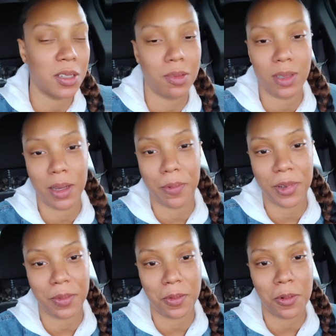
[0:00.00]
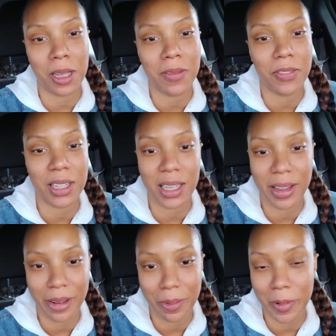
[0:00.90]
to do it with one
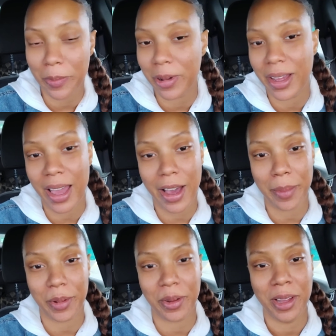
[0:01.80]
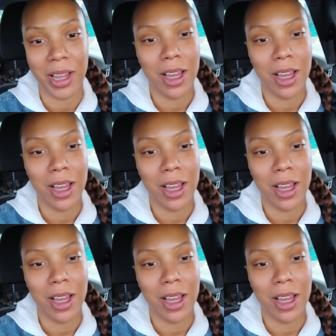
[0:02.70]
video, with one album,